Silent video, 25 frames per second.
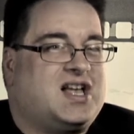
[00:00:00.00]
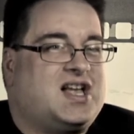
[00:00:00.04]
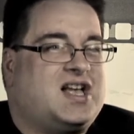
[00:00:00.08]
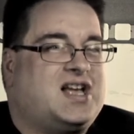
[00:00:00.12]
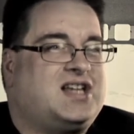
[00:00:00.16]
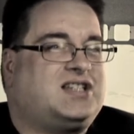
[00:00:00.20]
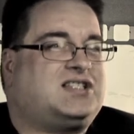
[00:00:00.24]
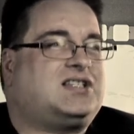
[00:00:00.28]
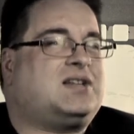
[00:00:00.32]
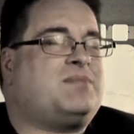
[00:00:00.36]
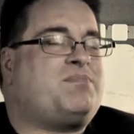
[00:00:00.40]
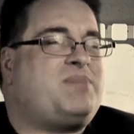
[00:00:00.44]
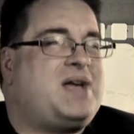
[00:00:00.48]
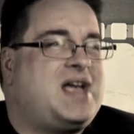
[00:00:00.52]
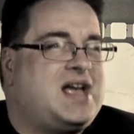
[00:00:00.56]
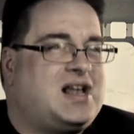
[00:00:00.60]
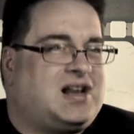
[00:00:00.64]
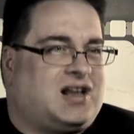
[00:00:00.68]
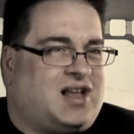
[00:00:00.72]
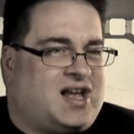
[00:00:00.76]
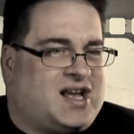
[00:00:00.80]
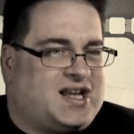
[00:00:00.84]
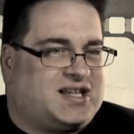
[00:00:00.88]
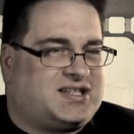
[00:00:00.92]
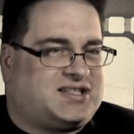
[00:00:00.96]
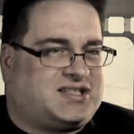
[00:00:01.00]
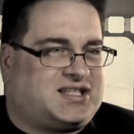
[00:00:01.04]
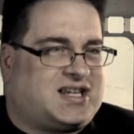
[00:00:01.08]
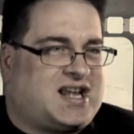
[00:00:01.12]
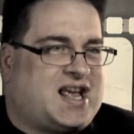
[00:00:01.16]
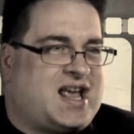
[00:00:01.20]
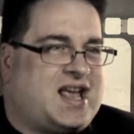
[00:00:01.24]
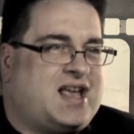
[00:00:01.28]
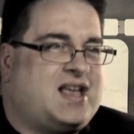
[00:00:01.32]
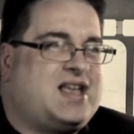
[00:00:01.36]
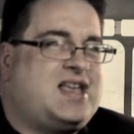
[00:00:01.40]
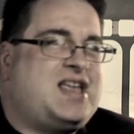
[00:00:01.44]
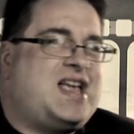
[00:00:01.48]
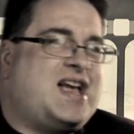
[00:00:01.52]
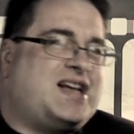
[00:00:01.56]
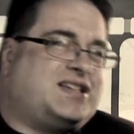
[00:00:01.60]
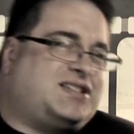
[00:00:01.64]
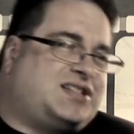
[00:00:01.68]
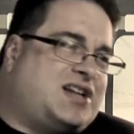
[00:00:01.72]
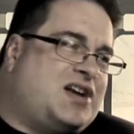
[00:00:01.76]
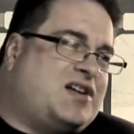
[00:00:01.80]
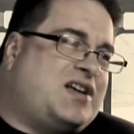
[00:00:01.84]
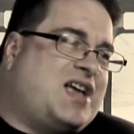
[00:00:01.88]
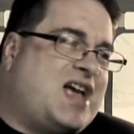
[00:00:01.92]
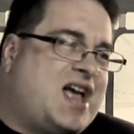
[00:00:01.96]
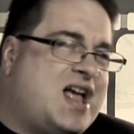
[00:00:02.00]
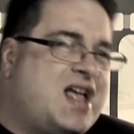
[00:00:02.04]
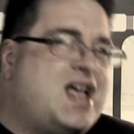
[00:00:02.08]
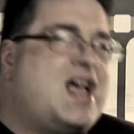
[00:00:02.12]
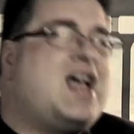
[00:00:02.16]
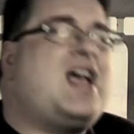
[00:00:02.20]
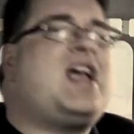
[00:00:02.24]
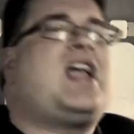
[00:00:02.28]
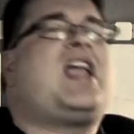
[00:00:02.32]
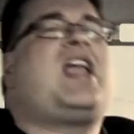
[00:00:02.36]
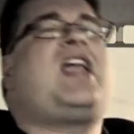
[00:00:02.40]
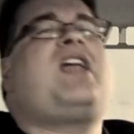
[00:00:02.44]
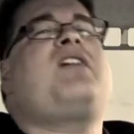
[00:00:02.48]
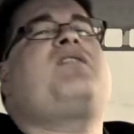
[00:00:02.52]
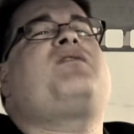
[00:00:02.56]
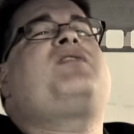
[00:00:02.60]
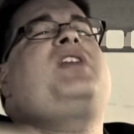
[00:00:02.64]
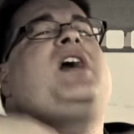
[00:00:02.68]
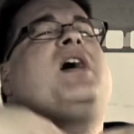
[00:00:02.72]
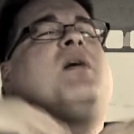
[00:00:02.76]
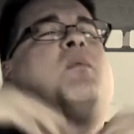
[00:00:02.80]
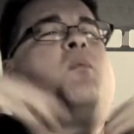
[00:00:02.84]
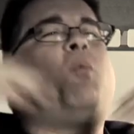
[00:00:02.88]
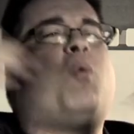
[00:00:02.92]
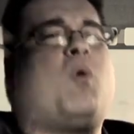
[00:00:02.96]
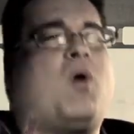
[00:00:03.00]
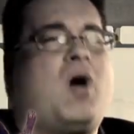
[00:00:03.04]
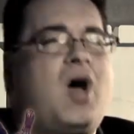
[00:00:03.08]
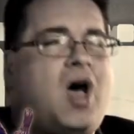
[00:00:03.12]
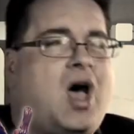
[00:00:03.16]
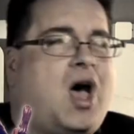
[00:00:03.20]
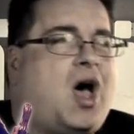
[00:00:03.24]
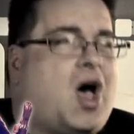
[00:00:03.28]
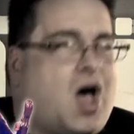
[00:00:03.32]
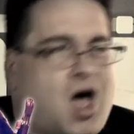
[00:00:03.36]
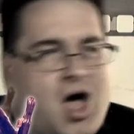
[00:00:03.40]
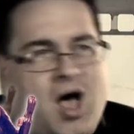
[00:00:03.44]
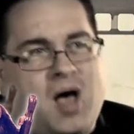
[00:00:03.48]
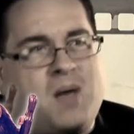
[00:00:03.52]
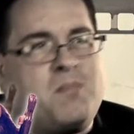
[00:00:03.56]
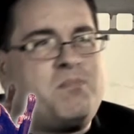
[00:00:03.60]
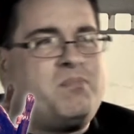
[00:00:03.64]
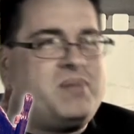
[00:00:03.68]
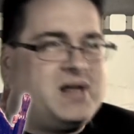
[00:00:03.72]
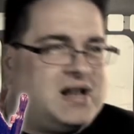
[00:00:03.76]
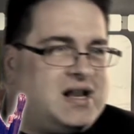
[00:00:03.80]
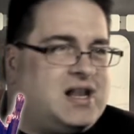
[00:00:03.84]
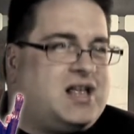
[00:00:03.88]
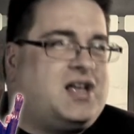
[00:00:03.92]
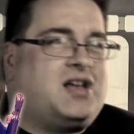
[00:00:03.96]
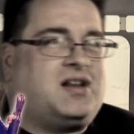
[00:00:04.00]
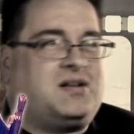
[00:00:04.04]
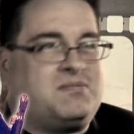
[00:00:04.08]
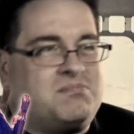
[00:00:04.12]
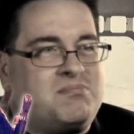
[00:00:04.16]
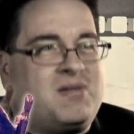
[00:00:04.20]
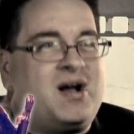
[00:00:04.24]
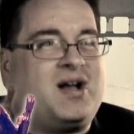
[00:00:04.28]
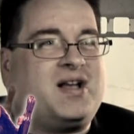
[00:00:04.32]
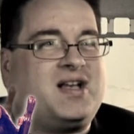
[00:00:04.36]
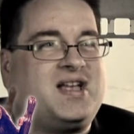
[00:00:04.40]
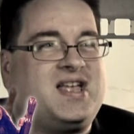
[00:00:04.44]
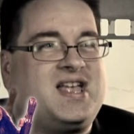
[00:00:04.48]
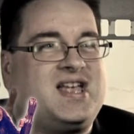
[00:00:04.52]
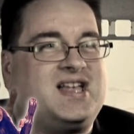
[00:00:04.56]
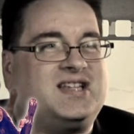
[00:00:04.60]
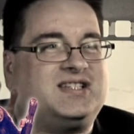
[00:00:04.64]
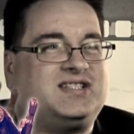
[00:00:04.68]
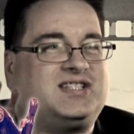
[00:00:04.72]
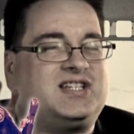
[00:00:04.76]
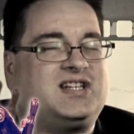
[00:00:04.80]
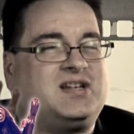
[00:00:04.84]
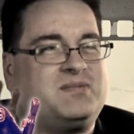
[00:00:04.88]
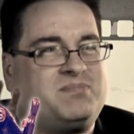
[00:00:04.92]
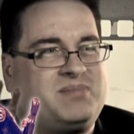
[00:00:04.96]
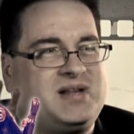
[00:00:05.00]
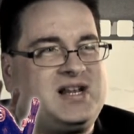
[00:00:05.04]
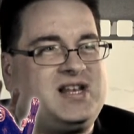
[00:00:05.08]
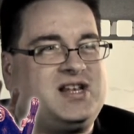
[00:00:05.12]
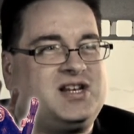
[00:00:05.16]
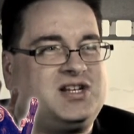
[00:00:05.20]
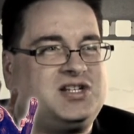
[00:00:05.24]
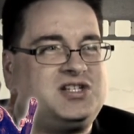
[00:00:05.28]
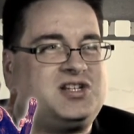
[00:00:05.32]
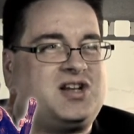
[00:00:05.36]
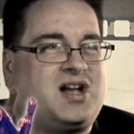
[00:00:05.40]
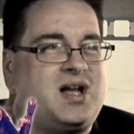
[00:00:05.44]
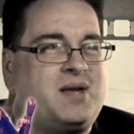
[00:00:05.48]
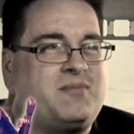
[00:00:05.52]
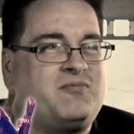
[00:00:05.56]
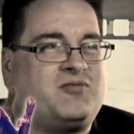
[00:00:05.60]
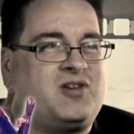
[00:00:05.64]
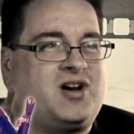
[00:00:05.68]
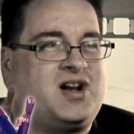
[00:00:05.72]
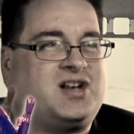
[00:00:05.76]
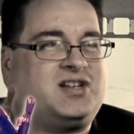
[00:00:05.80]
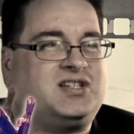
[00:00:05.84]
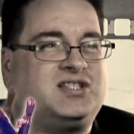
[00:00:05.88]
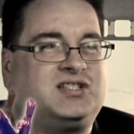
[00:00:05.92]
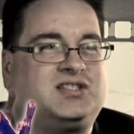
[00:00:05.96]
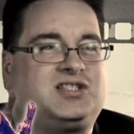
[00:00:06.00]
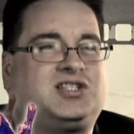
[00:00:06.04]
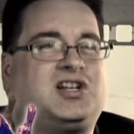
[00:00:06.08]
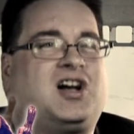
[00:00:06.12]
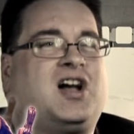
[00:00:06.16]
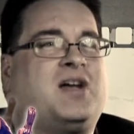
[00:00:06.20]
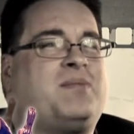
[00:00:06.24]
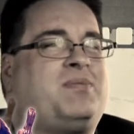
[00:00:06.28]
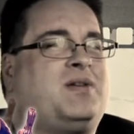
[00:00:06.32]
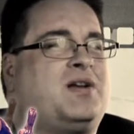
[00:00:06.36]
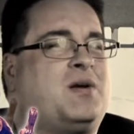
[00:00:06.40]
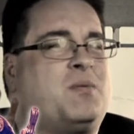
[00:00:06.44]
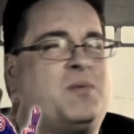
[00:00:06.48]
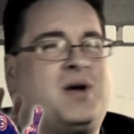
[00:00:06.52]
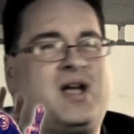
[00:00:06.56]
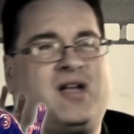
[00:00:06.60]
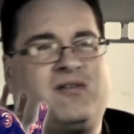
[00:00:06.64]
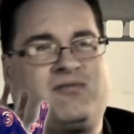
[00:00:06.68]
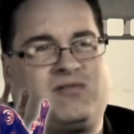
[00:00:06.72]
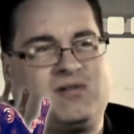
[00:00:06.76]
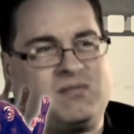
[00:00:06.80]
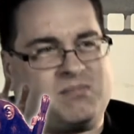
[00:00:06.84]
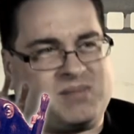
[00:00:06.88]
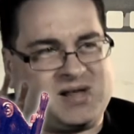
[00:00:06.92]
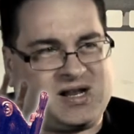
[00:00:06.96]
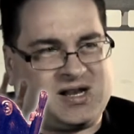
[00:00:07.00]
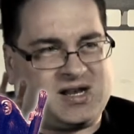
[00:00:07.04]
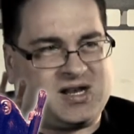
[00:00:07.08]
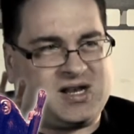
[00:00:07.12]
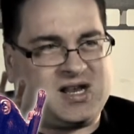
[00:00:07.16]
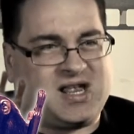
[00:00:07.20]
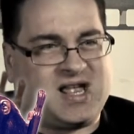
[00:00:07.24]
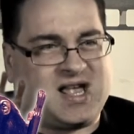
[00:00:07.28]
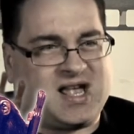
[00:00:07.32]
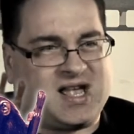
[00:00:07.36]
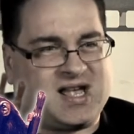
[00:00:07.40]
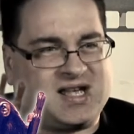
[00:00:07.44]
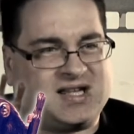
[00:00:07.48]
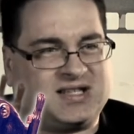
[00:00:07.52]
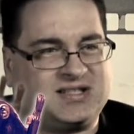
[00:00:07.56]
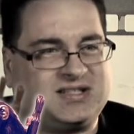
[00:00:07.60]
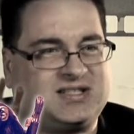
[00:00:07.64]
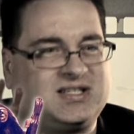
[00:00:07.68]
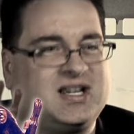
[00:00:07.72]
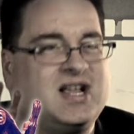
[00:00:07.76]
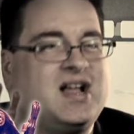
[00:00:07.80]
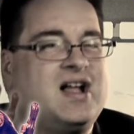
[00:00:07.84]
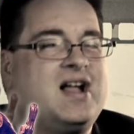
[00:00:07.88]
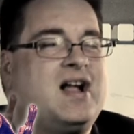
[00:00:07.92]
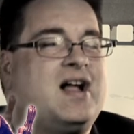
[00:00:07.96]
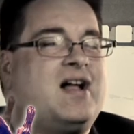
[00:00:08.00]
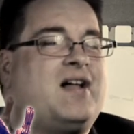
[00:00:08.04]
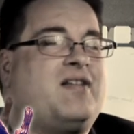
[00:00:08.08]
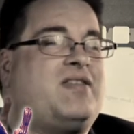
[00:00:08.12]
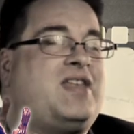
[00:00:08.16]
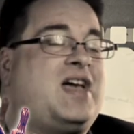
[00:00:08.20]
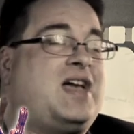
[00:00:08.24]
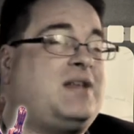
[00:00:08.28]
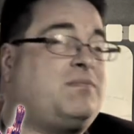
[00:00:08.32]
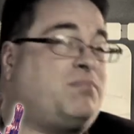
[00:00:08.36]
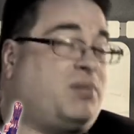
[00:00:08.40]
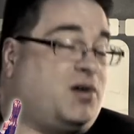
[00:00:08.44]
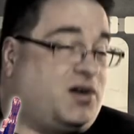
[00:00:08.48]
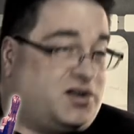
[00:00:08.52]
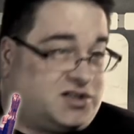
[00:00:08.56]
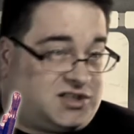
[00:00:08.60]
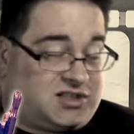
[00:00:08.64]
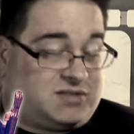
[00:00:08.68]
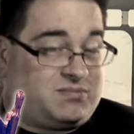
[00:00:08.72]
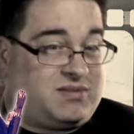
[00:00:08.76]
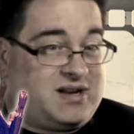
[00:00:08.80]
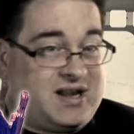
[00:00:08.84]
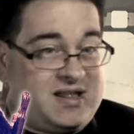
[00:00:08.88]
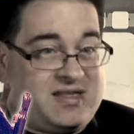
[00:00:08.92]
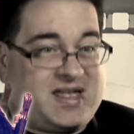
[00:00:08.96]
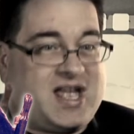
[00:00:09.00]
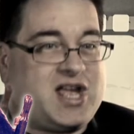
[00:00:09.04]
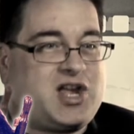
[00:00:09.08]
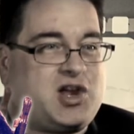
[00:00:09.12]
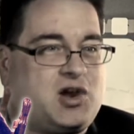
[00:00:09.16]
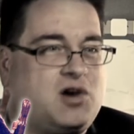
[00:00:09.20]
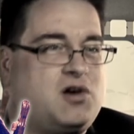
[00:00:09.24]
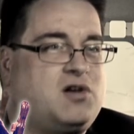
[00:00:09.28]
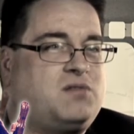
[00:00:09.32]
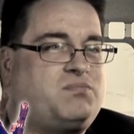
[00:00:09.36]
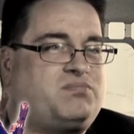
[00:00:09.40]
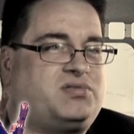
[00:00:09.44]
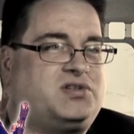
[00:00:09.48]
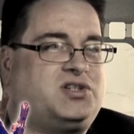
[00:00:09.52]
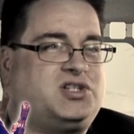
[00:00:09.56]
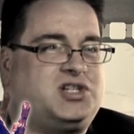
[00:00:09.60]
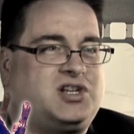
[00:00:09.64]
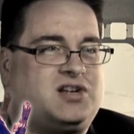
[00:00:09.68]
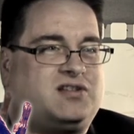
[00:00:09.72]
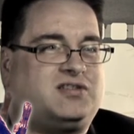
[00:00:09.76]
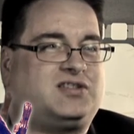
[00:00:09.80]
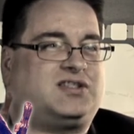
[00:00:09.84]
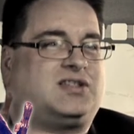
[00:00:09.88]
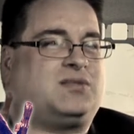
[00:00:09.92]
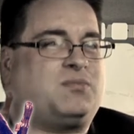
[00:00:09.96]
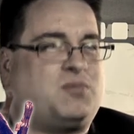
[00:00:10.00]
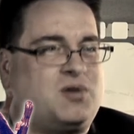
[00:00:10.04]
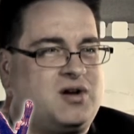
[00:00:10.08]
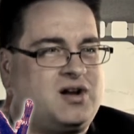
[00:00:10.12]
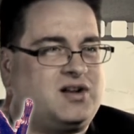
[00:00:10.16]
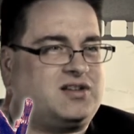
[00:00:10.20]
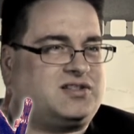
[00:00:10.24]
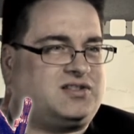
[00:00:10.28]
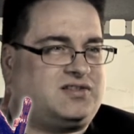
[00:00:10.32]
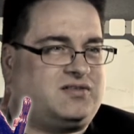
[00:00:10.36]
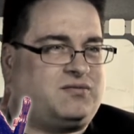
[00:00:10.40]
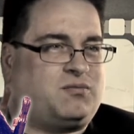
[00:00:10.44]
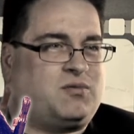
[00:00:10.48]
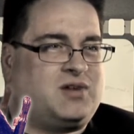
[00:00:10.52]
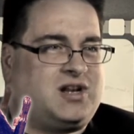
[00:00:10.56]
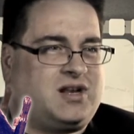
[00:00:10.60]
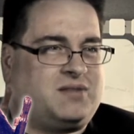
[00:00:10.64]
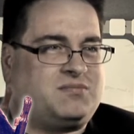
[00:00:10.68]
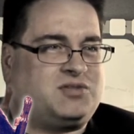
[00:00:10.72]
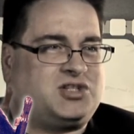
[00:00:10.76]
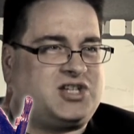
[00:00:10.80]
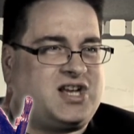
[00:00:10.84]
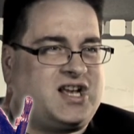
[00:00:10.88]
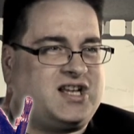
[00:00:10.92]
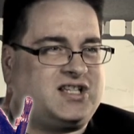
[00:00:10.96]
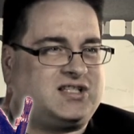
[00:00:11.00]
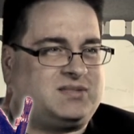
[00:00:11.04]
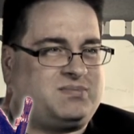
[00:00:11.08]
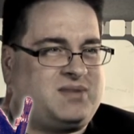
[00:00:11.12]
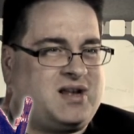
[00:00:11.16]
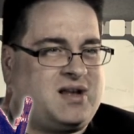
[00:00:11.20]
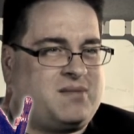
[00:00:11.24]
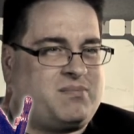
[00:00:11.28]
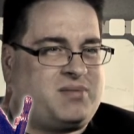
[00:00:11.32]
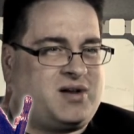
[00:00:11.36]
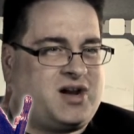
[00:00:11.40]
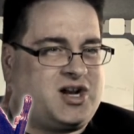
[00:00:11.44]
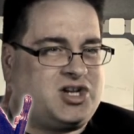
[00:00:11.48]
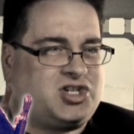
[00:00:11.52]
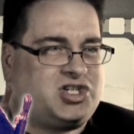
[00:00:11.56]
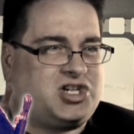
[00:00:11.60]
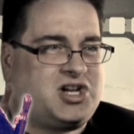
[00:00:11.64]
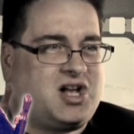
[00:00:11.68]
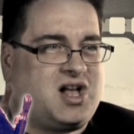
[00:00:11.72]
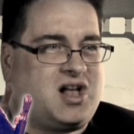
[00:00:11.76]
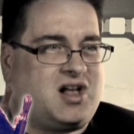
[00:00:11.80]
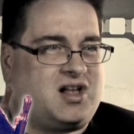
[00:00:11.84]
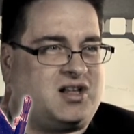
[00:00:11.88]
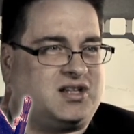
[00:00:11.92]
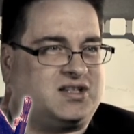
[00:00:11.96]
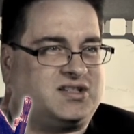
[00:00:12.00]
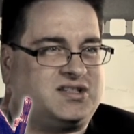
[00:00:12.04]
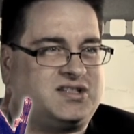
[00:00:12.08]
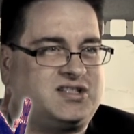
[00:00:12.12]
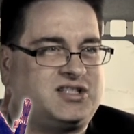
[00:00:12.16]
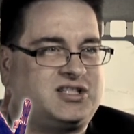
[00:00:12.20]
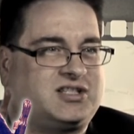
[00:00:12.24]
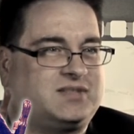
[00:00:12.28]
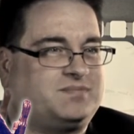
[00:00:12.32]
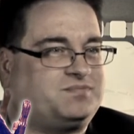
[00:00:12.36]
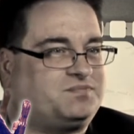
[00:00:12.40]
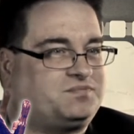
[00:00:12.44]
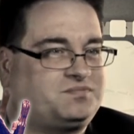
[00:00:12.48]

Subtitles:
It's a bit like saying, yes, okay, if there were a billion monkeys and a billion typewriters typing away for a billion years, then possibly they could produce the works of William Shakespeare by chance.